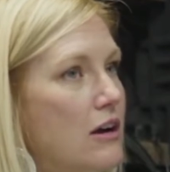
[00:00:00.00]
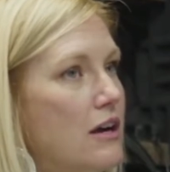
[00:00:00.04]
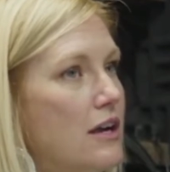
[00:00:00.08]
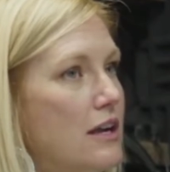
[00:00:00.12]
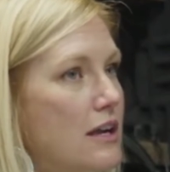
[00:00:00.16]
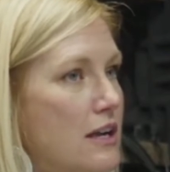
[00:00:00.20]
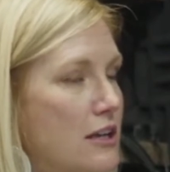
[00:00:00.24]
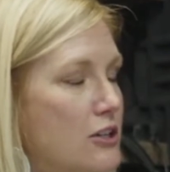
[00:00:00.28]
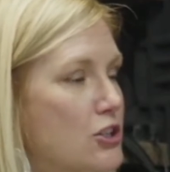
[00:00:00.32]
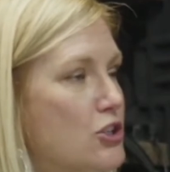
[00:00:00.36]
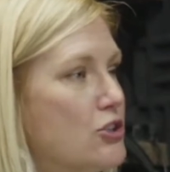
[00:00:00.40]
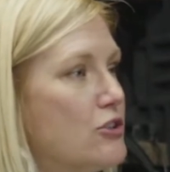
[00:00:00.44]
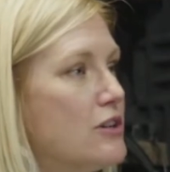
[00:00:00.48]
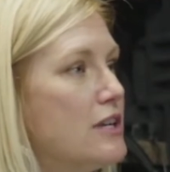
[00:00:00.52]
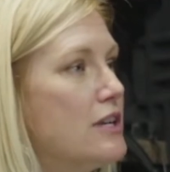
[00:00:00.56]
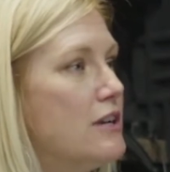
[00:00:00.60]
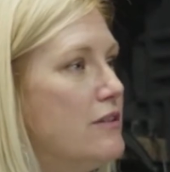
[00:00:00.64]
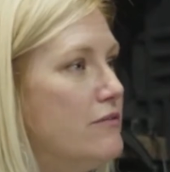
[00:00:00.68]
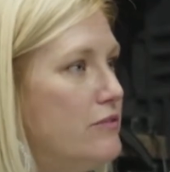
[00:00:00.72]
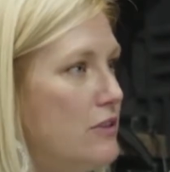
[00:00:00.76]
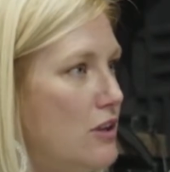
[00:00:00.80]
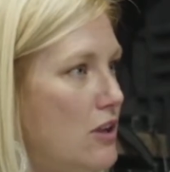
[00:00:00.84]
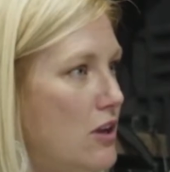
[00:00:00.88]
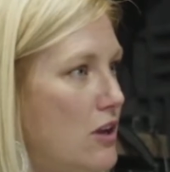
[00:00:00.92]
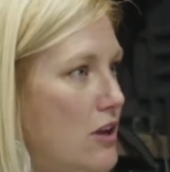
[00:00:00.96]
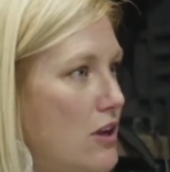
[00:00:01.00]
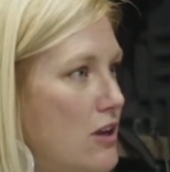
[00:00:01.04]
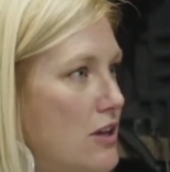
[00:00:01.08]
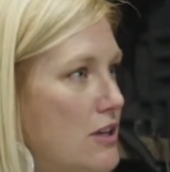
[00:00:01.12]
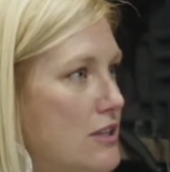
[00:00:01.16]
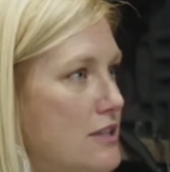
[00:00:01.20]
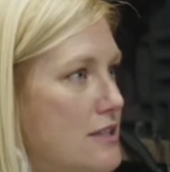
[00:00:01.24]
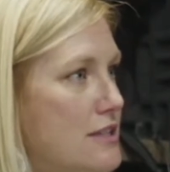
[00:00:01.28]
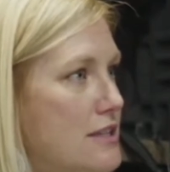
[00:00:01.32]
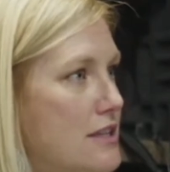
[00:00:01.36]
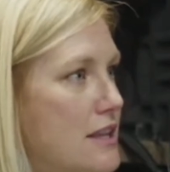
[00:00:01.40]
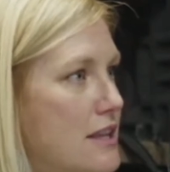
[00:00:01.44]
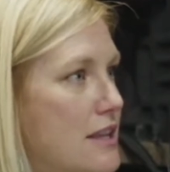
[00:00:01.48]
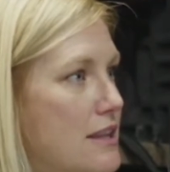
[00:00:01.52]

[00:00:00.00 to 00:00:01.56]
a country of laws